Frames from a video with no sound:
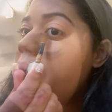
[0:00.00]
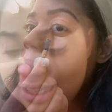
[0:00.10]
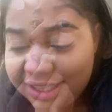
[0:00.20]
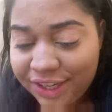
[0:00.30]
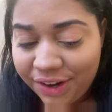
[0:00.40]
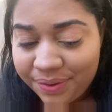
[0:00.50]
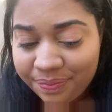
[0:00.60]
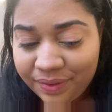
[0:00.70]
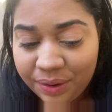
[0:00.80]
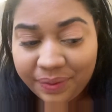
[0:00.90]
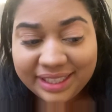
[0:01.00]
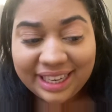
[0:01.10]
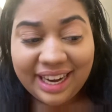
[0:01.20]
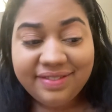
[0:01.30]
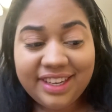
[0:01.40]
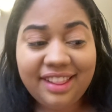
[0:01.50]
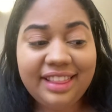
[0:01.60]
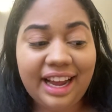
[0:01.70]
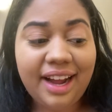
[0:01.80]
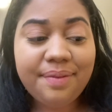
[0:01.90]
So once I've done
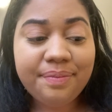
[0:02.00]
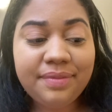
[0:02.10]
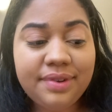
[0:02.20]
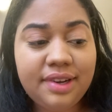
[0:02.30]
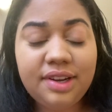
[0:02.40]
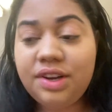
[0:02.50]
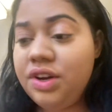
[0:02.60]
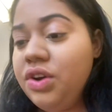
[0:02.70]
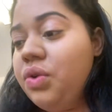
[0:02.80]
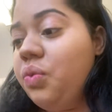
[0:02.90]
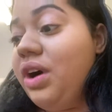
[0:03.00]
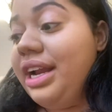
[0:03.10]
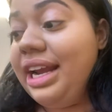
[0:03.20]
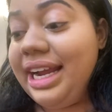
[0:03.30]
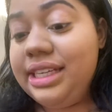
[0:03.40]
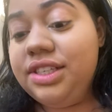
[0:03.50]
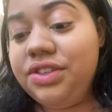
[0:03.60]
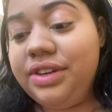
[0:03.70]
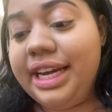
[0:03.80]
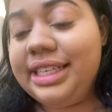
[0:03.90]
that, what I like to do
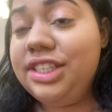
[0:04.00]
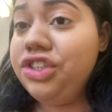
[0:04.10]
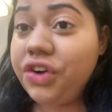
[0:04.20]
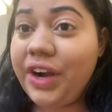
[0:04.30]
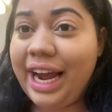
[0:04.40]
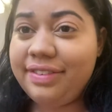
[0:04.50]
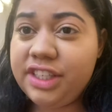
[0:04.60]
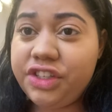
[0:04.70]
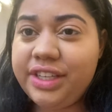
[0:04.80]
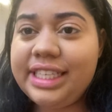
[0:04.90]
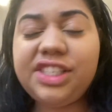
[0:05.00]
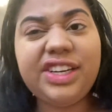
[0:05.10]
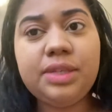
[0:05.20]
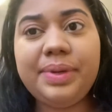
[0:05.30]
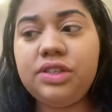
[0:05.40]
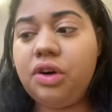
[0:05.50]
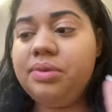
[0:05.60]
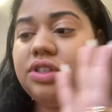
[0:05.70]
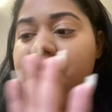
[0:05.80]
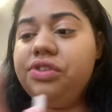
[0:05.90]
next is, you don't have to do this, so this bit is
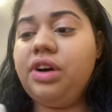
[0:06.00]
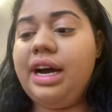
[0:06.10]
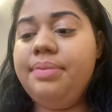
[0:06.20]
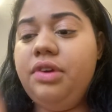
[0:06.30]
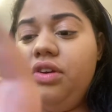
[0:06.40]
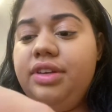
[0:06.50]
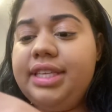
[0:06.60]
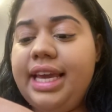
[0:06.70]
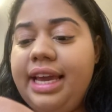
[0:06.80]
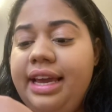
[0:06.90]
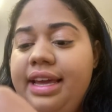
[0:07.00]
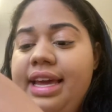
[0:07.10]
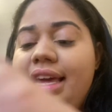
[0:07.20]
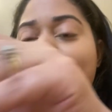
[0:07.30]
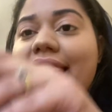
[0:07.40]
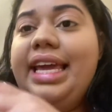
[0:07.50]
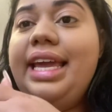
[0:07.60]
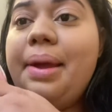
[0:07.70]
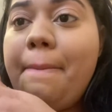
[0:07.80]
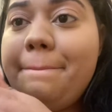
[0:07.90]
optional. So I'm using
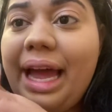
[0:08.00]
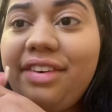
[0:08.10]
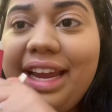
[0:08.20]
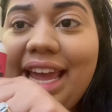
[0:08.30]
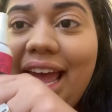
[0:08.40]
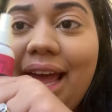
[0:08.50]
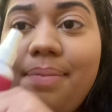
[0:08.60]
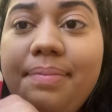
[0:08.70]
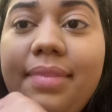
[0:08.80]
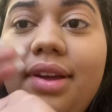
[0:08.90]
the Barry M